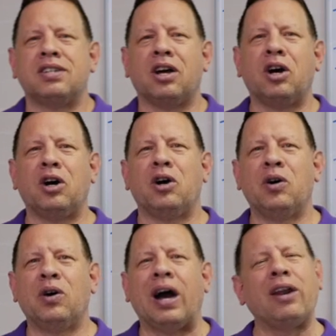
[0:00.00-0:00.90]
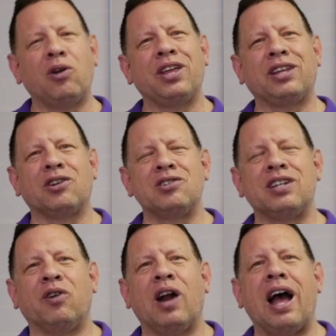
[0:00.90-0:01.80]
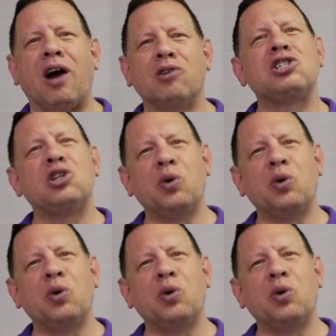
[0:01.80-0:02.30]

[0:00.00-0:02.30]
So I don't think there's ever a house